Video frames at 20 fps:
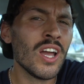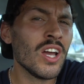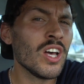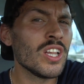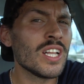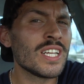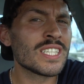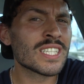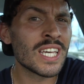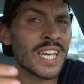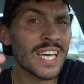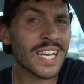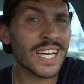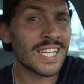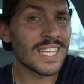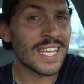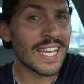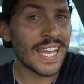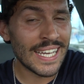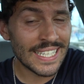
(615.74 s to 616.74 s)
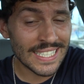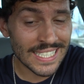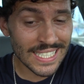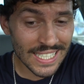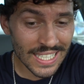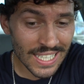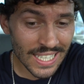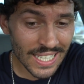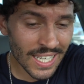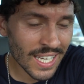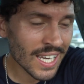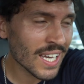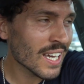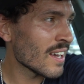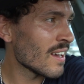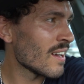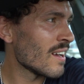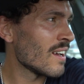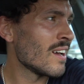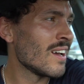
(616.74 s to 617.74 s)
Let's kick on the AC,
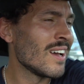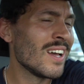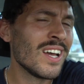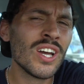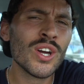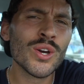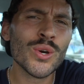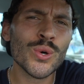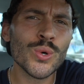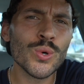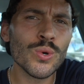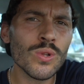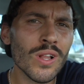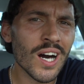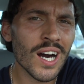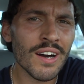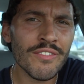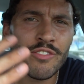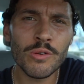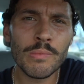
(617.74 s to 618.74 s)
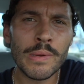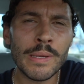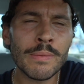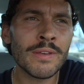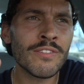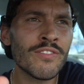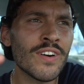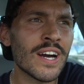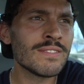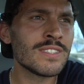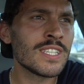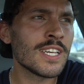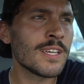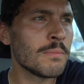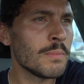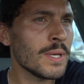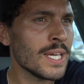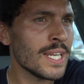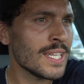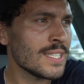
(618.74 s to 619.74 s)
cool off for maybe 5-10
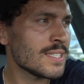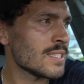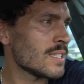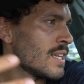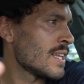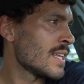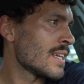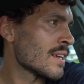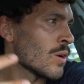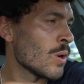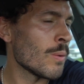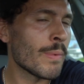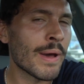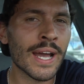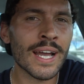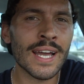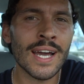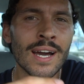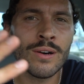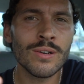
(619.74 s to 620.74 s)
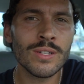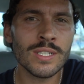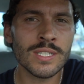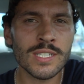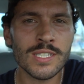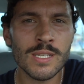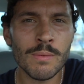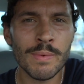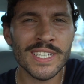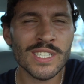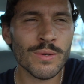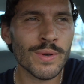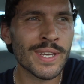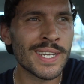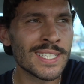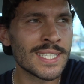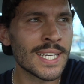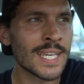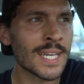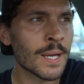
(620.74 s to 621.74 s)
minutes, and then go back out. This is the best way
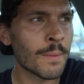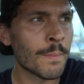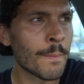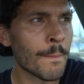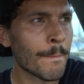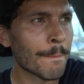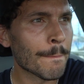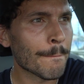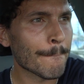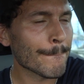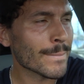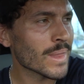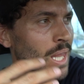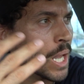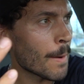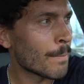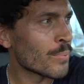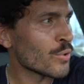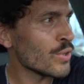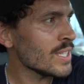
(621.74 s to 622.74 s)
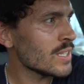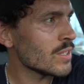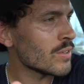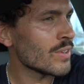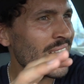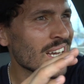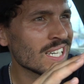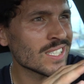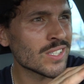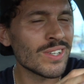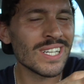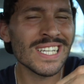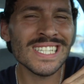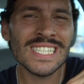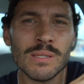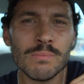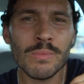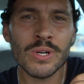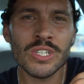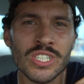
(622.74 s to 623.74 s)
to take a breather, as there
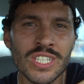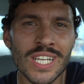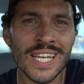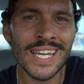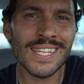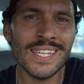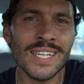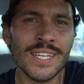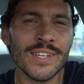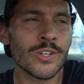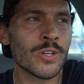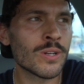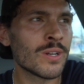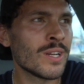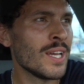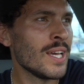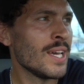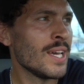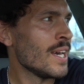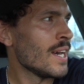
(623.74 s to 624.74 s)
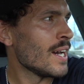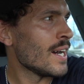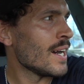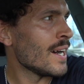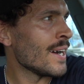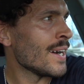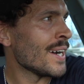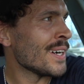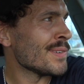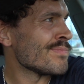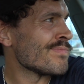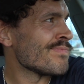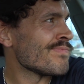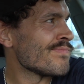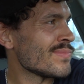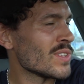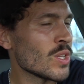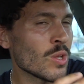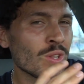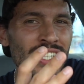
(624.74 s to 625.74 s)
isn't much shade here.
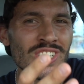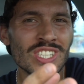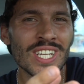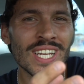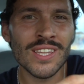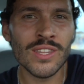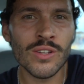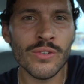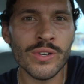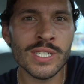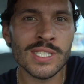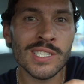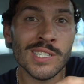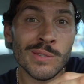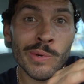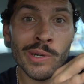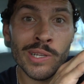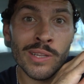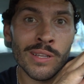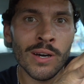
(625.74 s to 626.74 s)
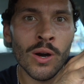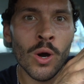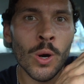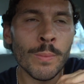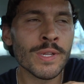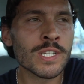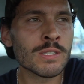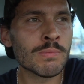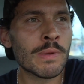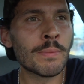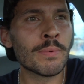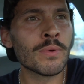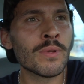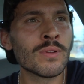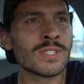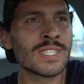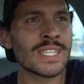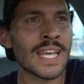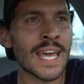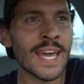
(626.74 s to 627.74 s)
The only shade there is where the homeless people
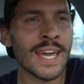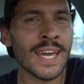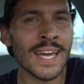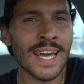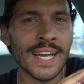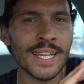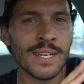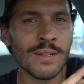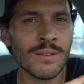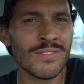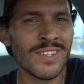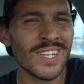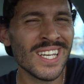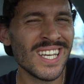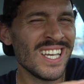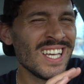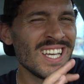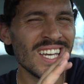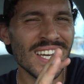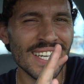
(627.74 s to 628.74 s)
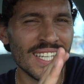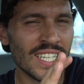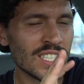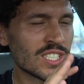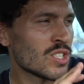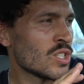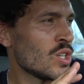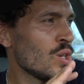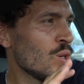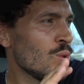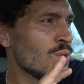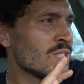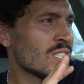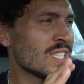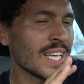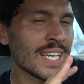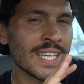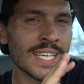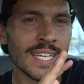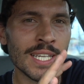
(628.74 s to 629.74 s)
stay, kind of, and it's too
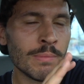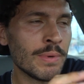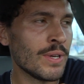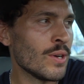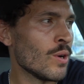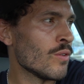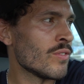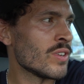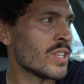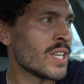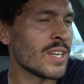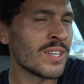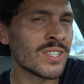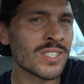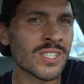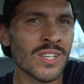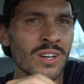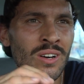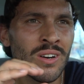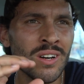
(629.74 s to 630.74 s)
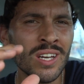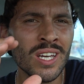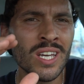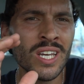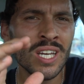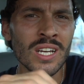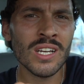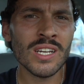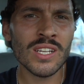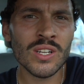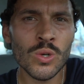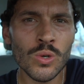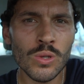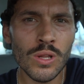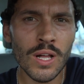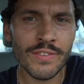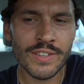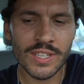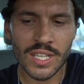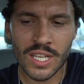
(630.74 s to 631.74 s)
stinky to be over there. So gotta cool
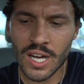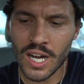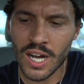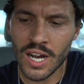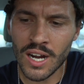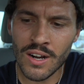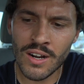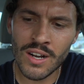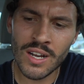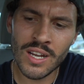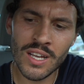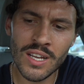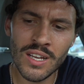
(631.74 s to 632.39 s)
off in the car.